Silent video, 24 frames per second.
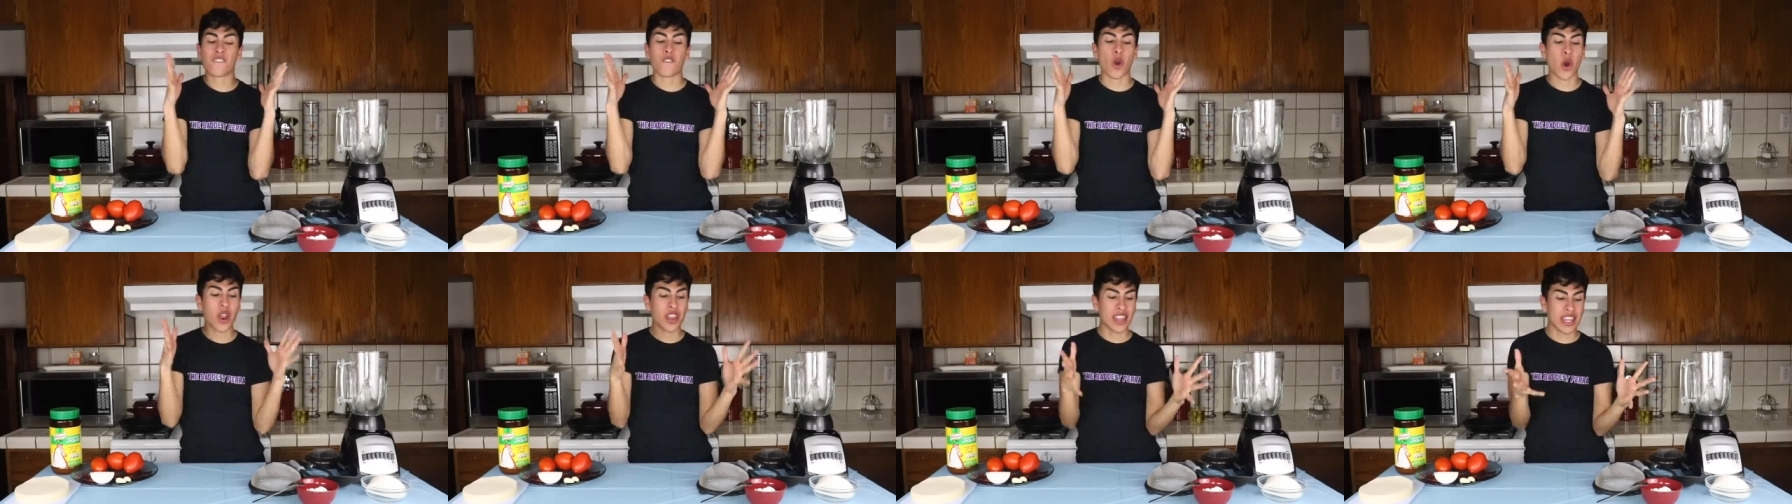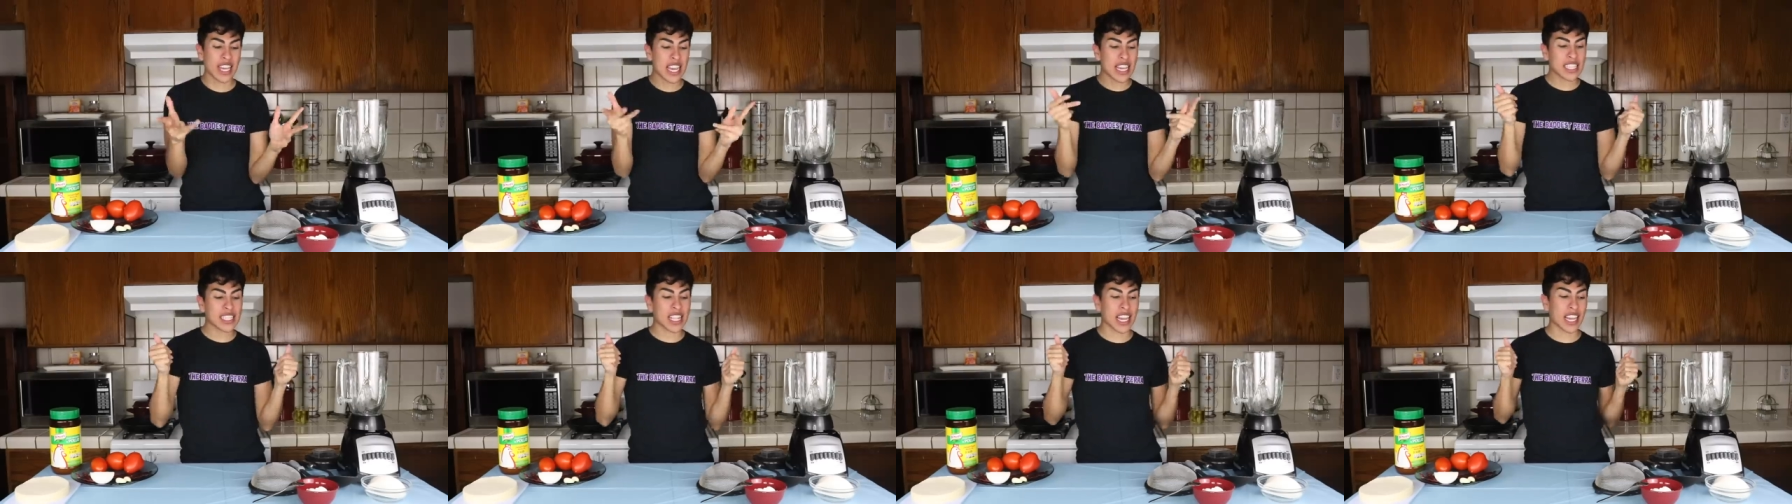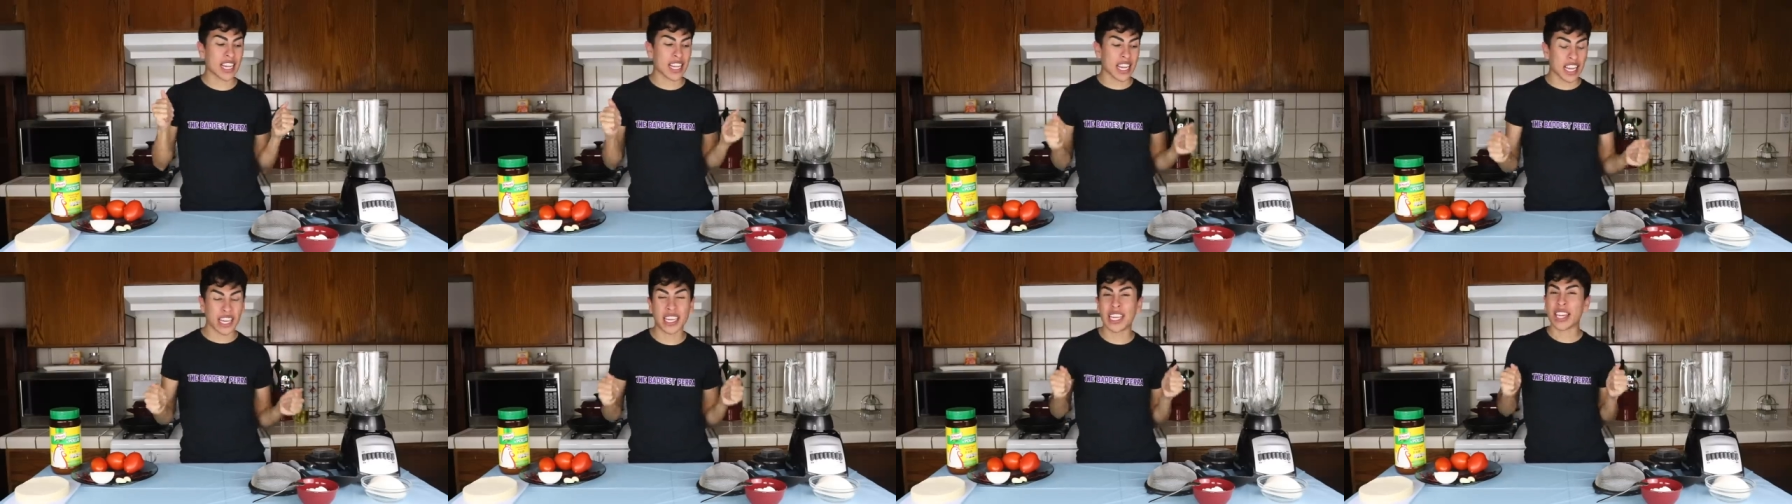for
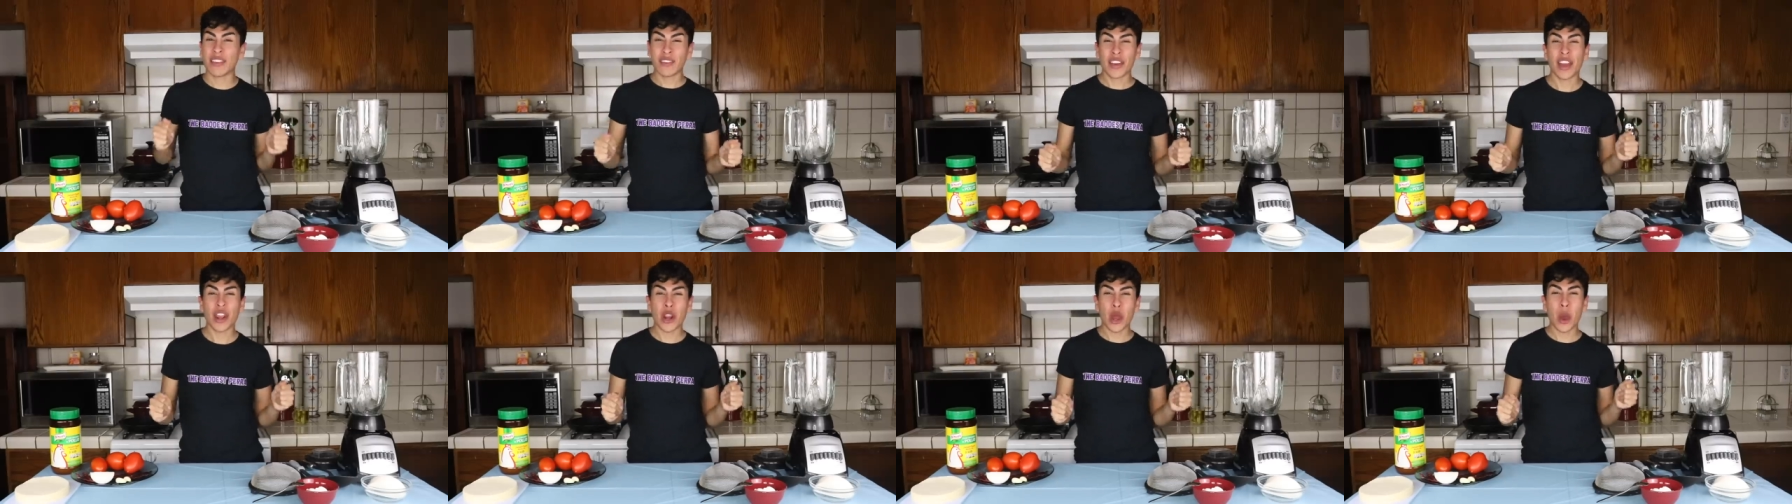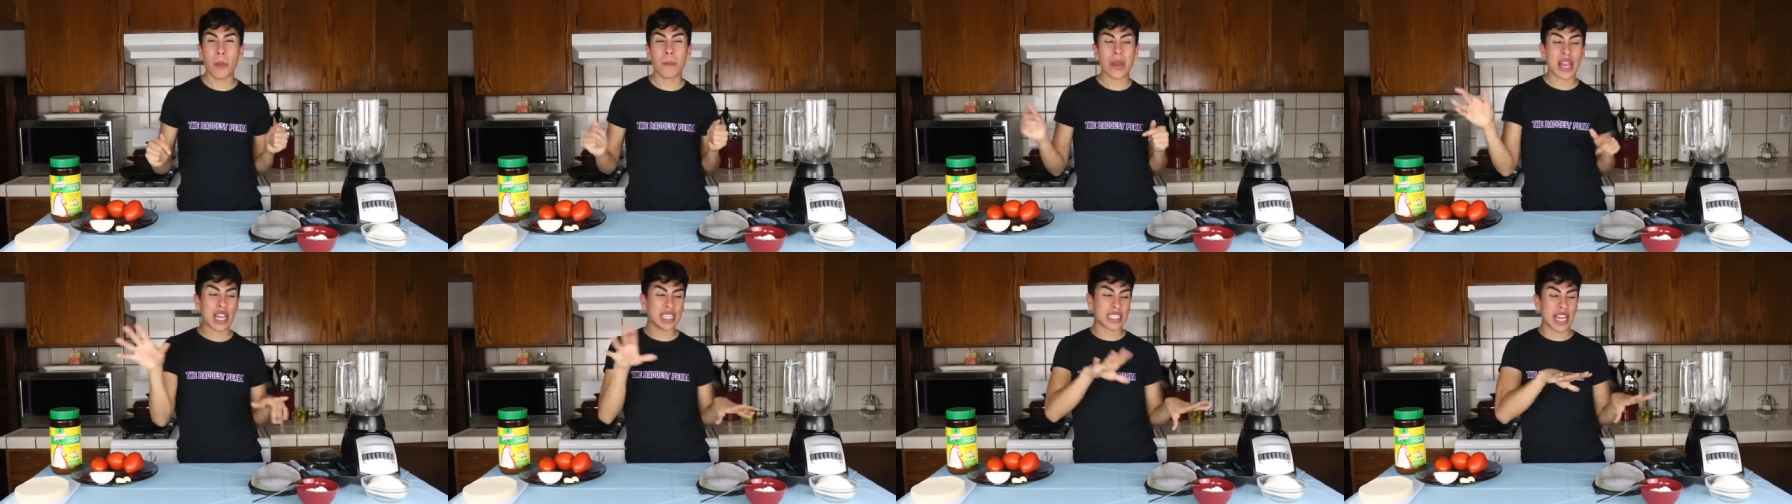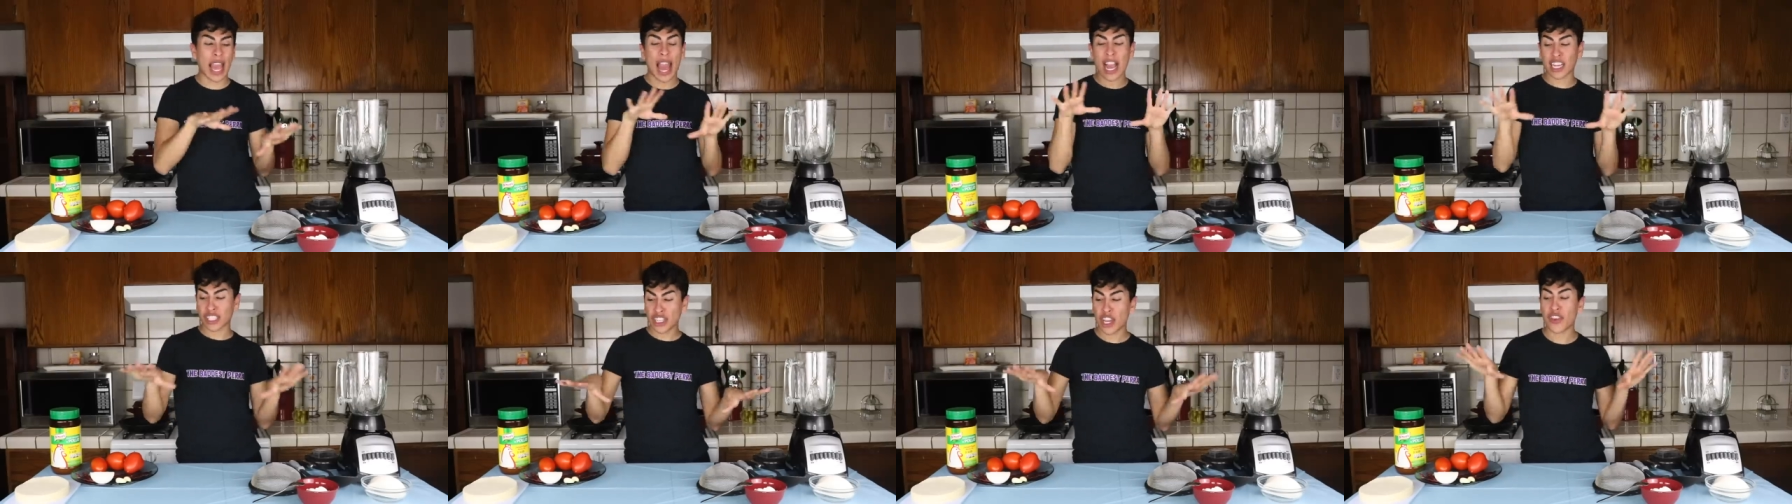this cooking video because
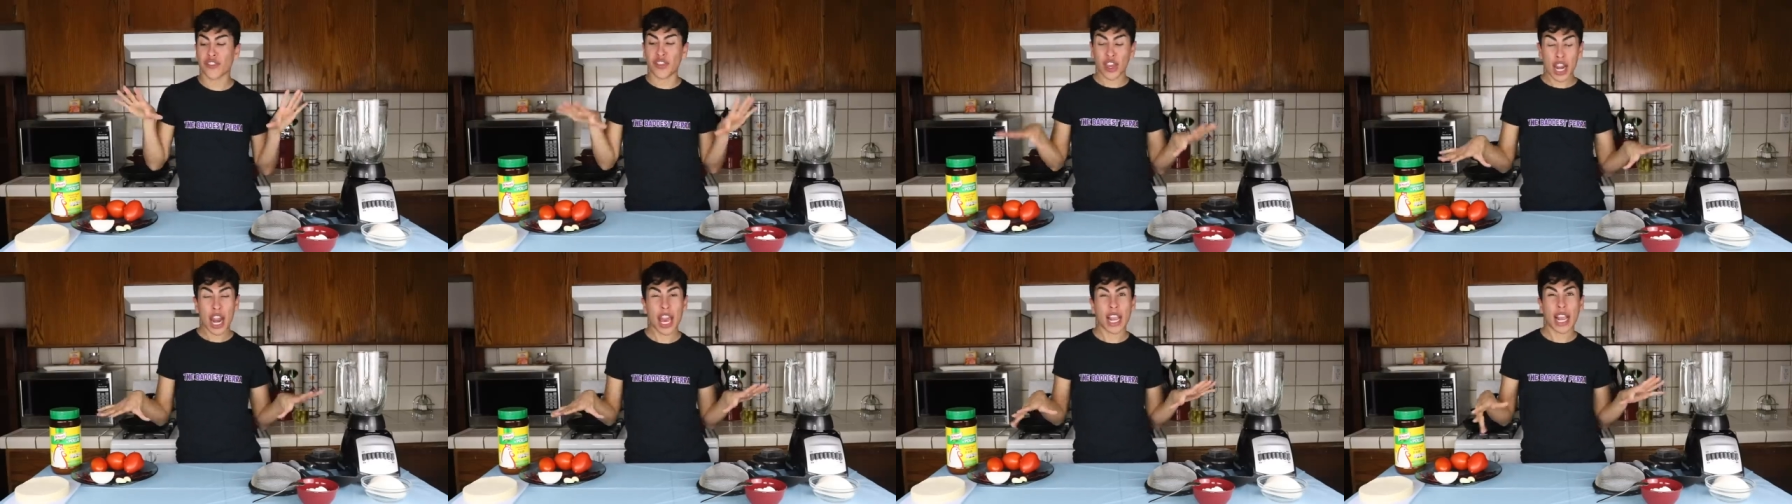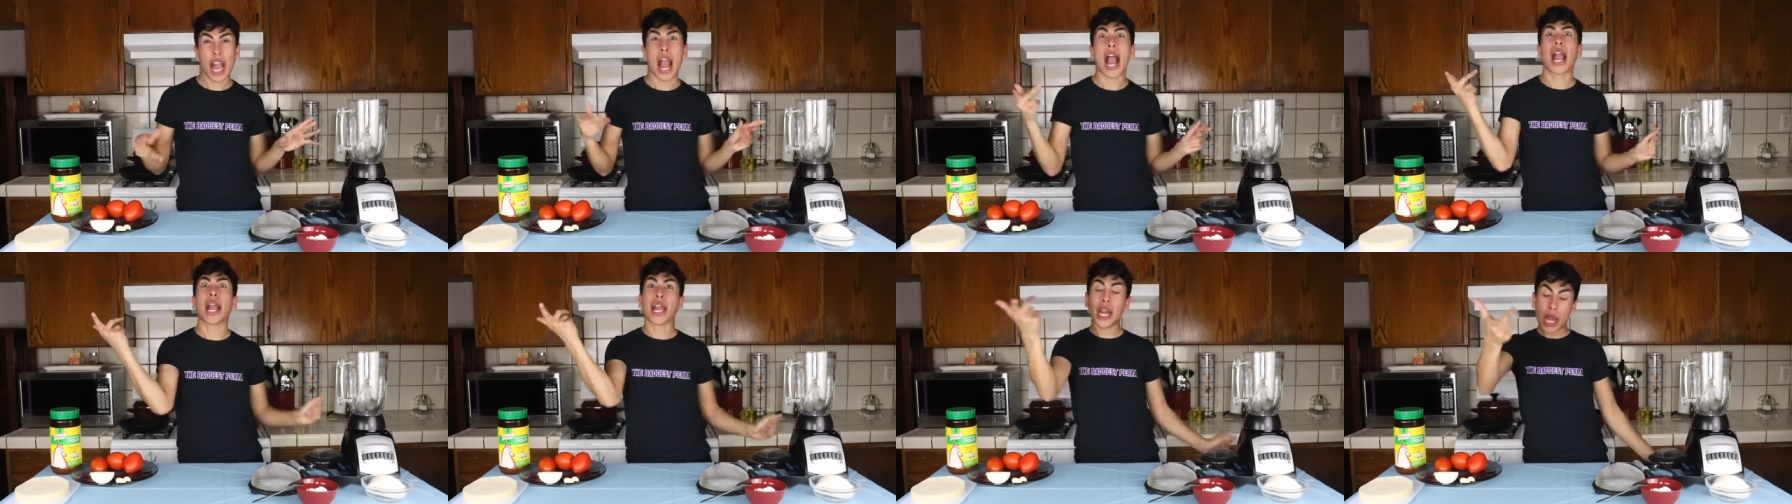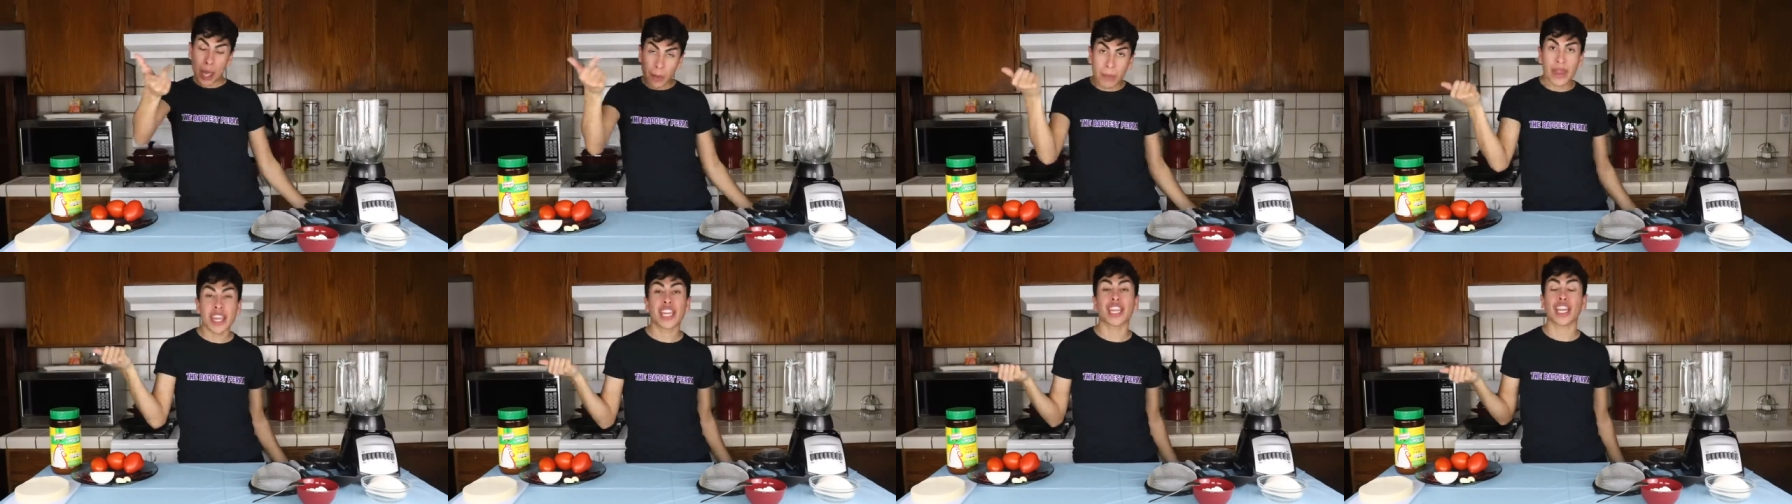I actually feel like I'm
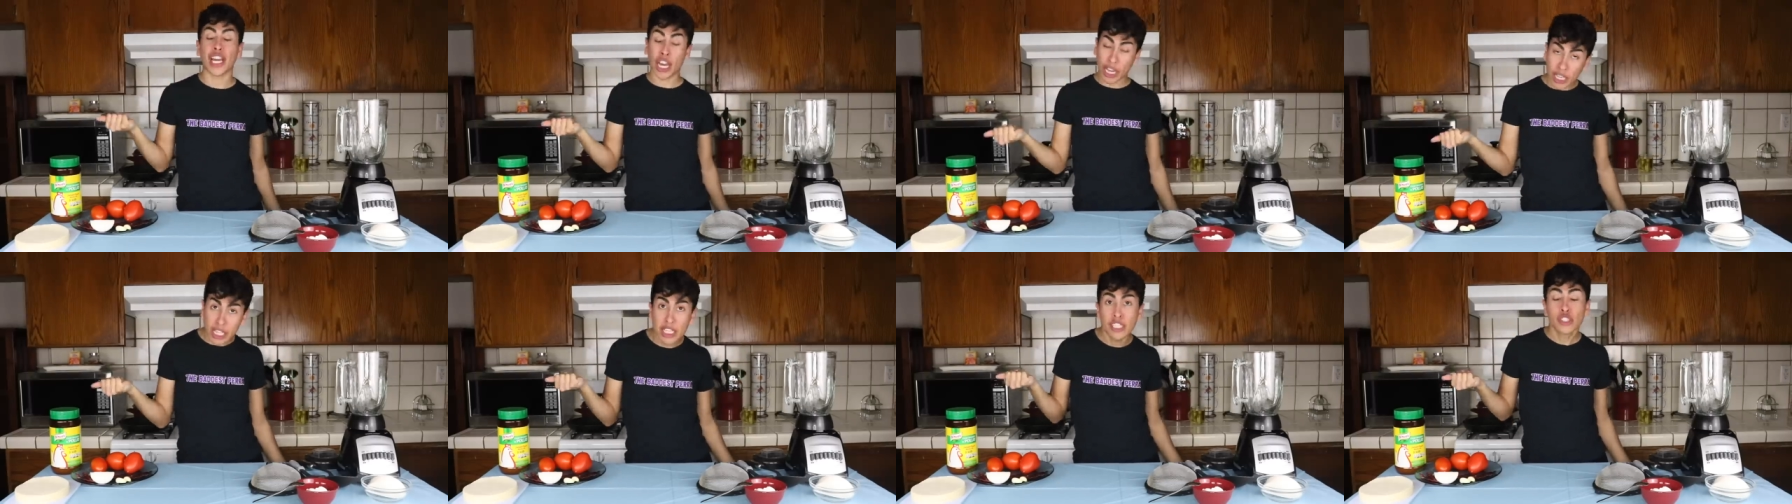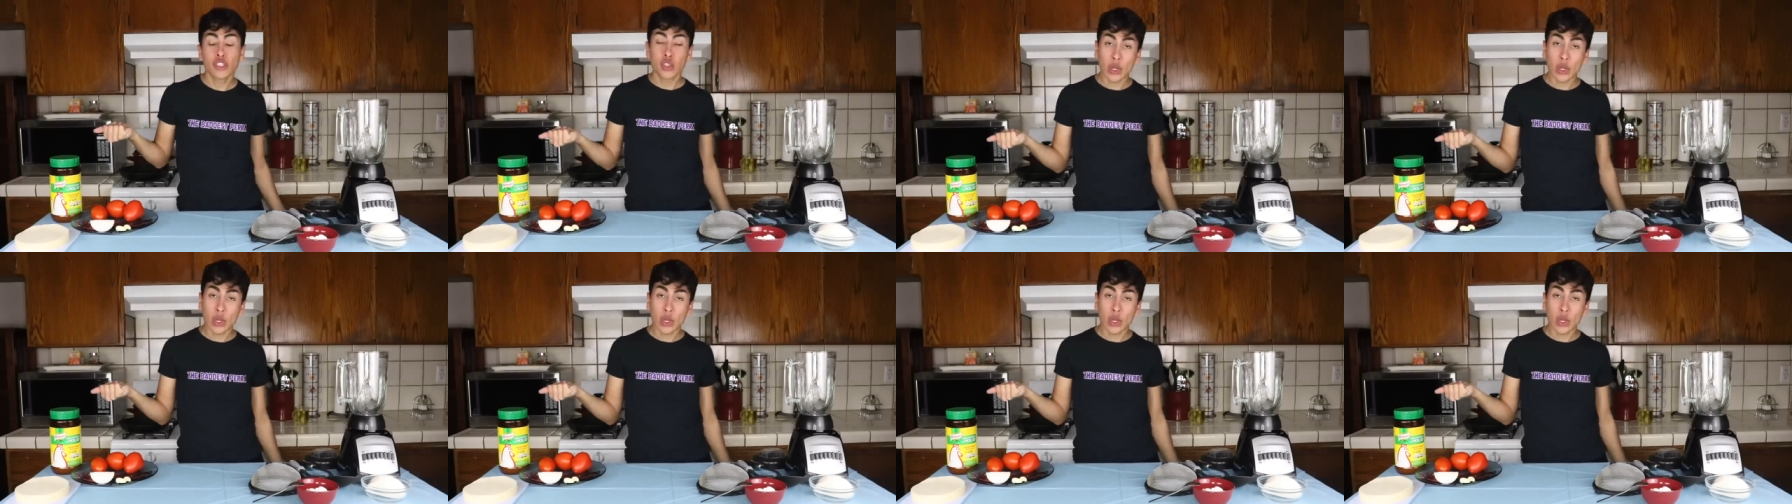gonna be cooking